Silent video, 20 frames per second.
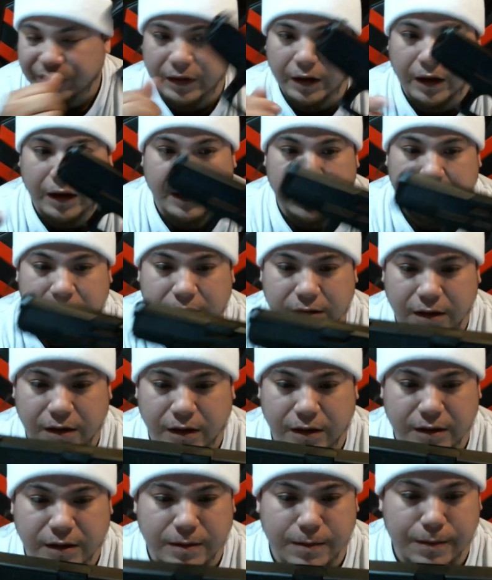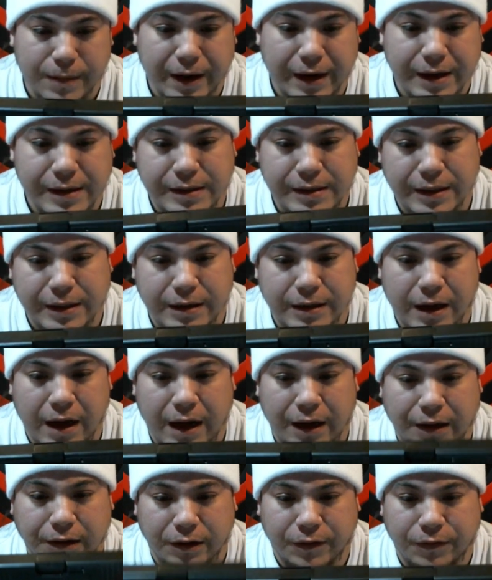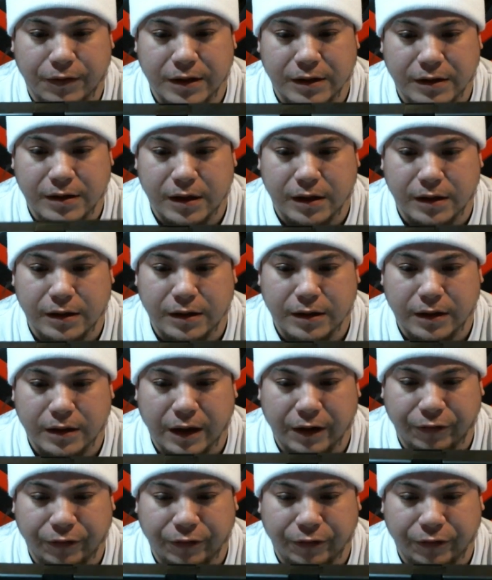This gun is amazing. I love this gun. It